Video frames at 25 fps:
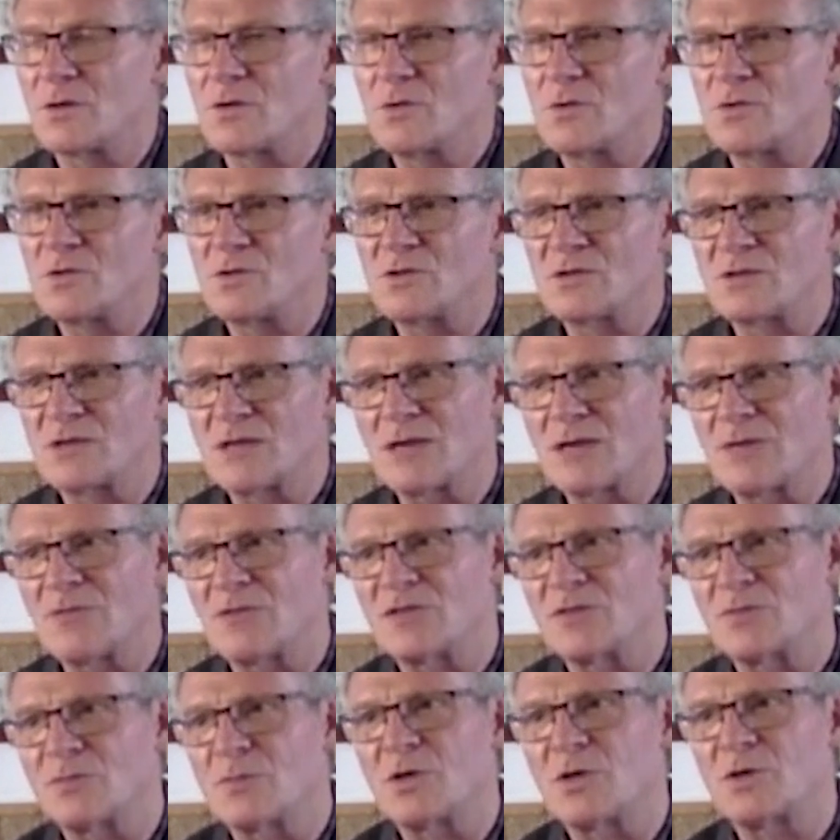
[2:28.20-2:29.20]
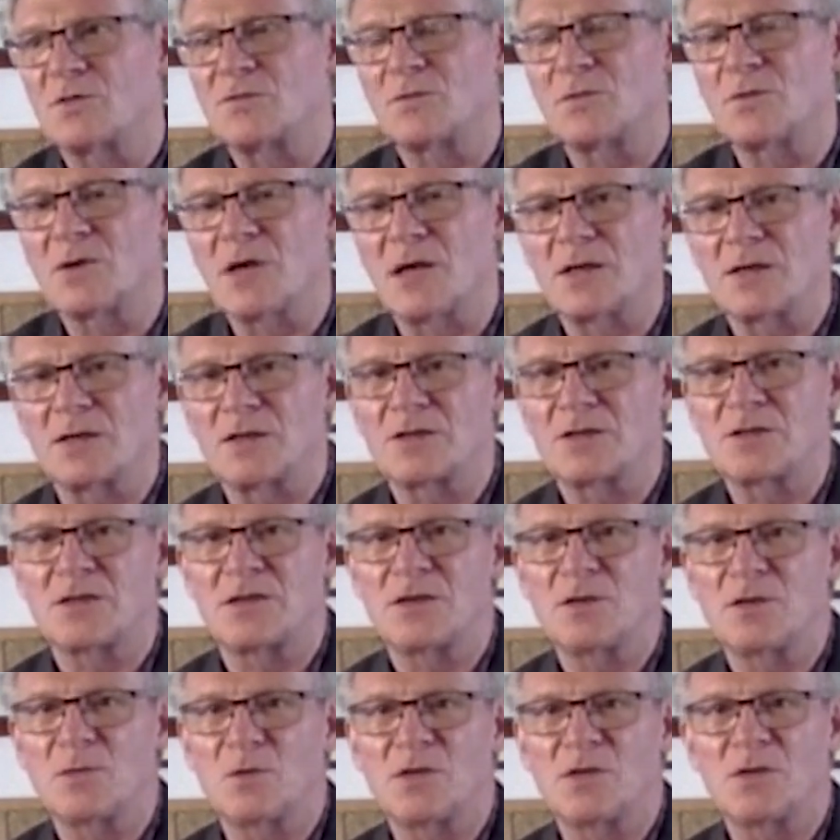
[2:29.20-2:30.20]
just have this beautiful
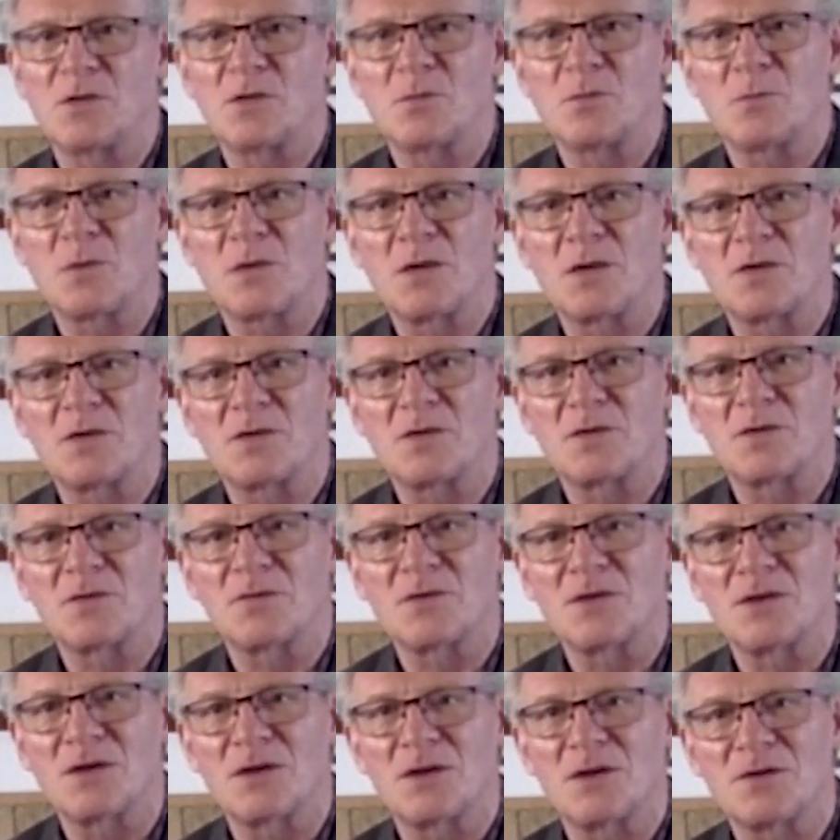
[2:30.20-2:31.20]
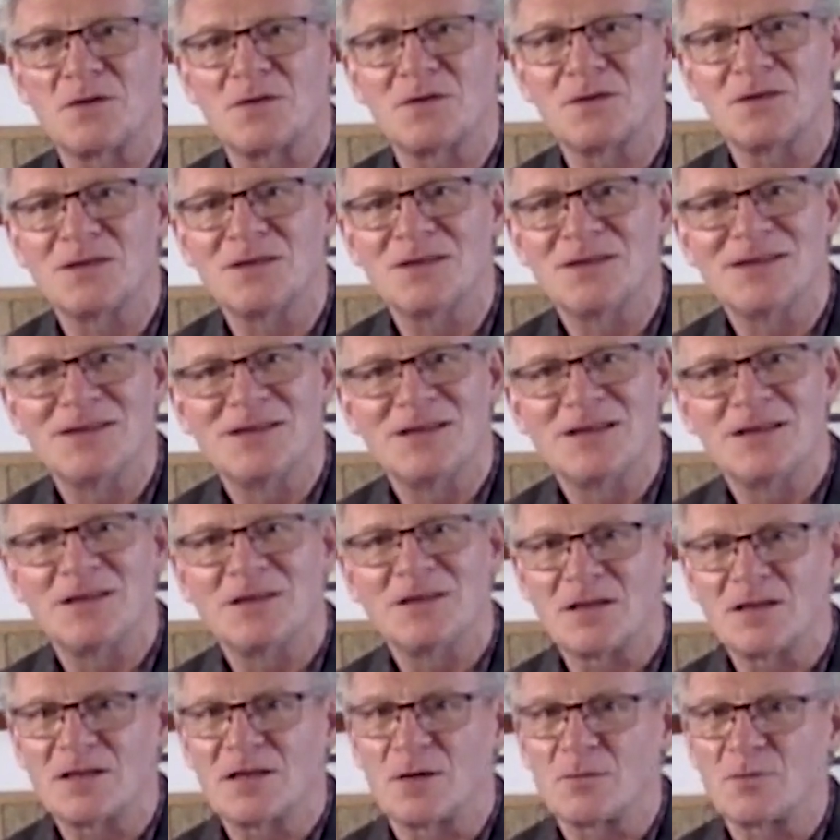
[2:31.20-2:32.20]
energy when you appear on the video.
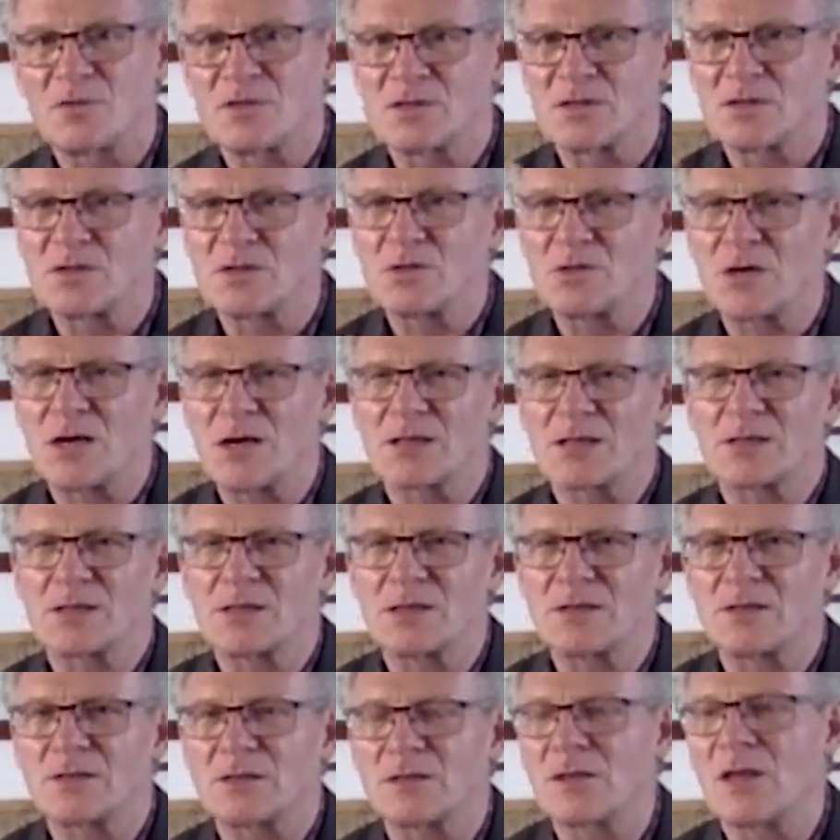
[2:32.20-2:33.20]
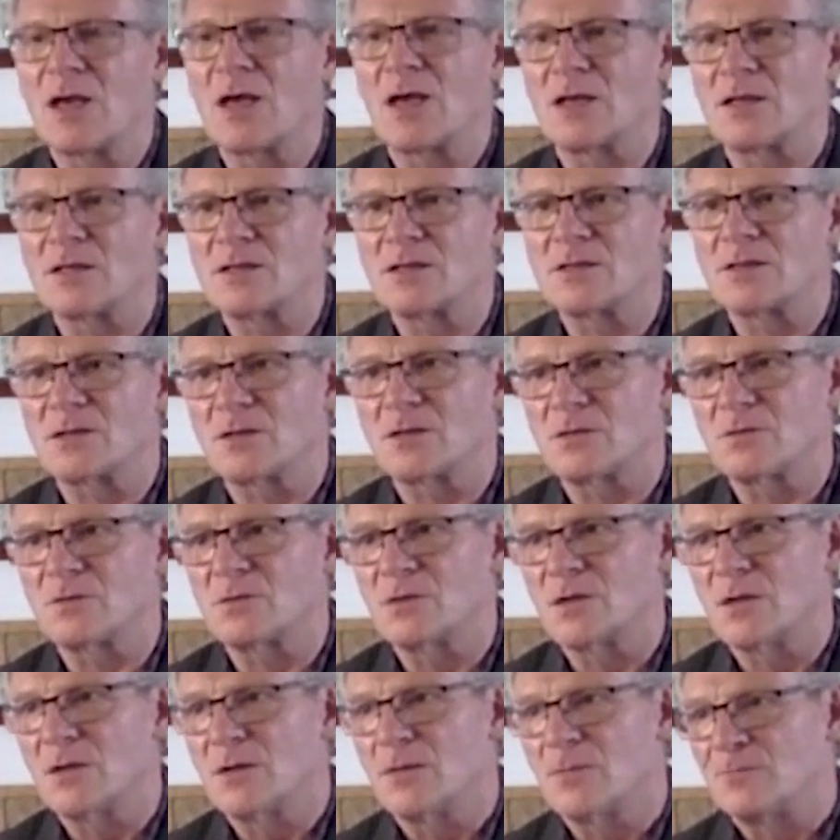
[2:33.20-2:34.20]
And, I was attracted to that. So
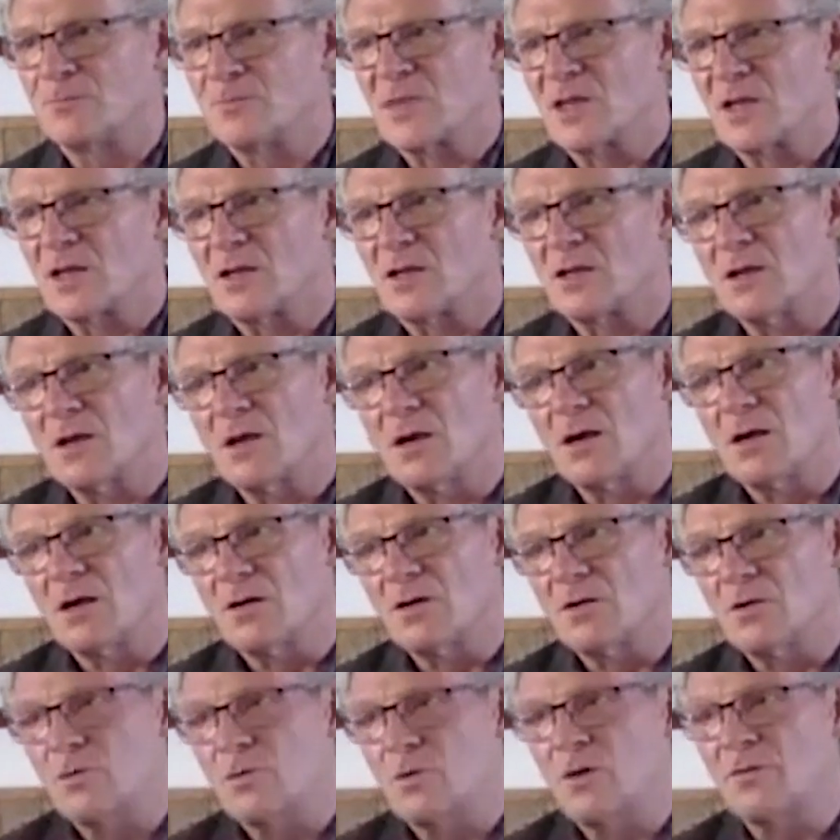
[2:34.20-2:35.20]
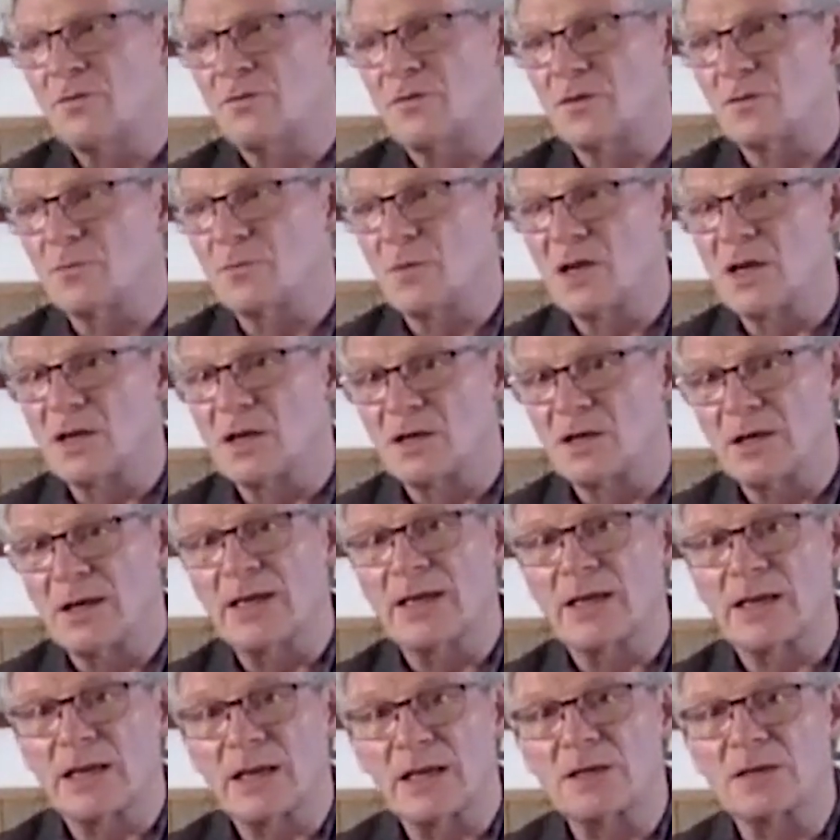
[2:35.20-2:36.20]
you offered me a
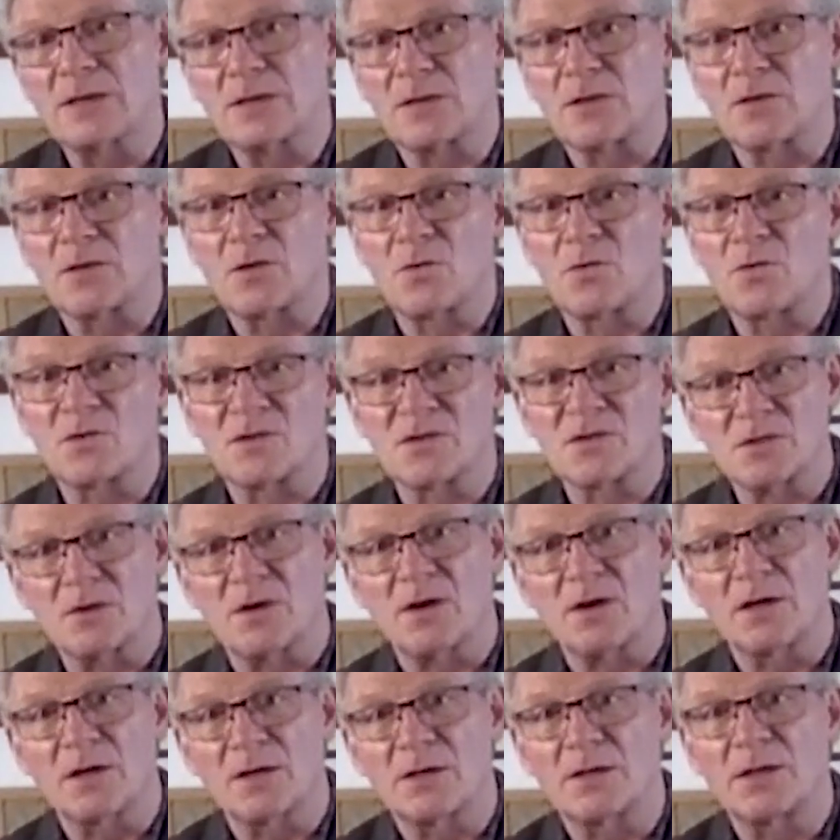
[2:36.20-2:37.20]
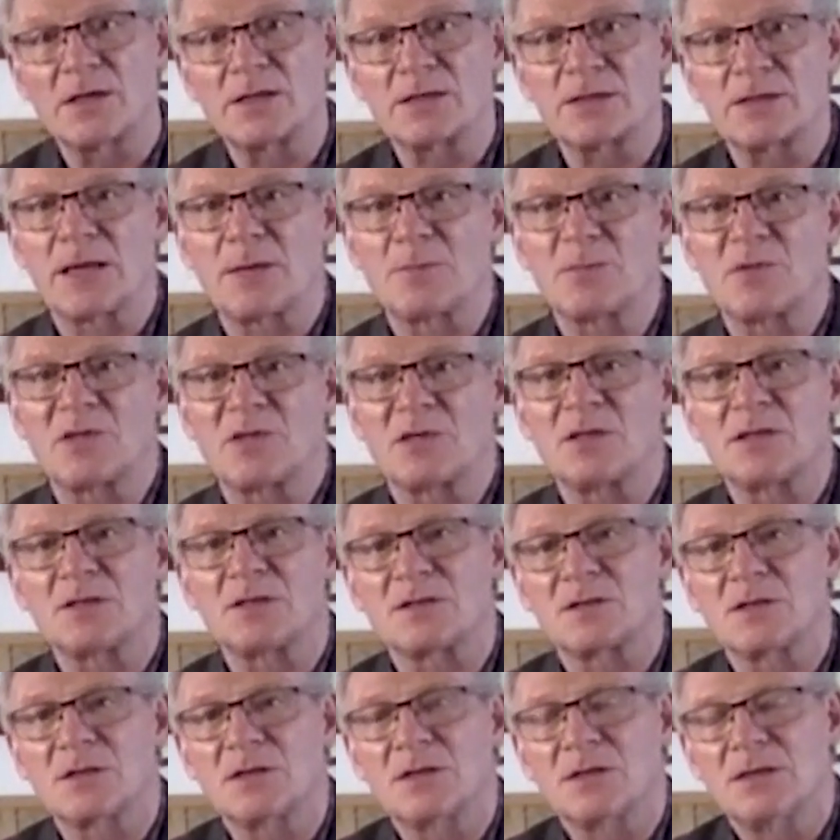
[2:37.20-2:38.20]
link into the course so I could examine it.
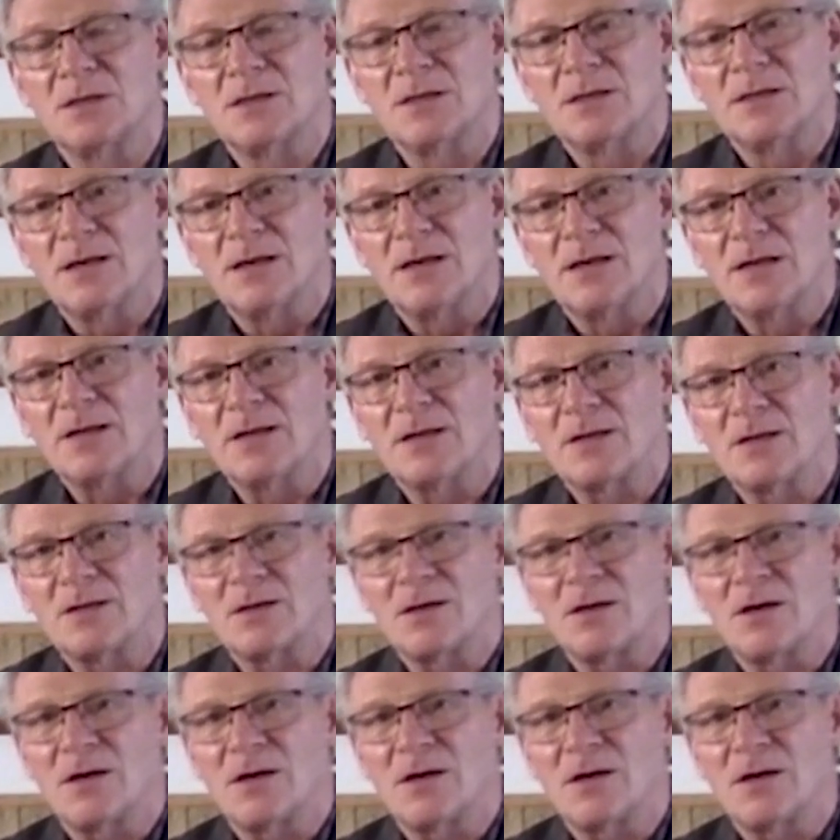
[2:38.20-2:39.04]
And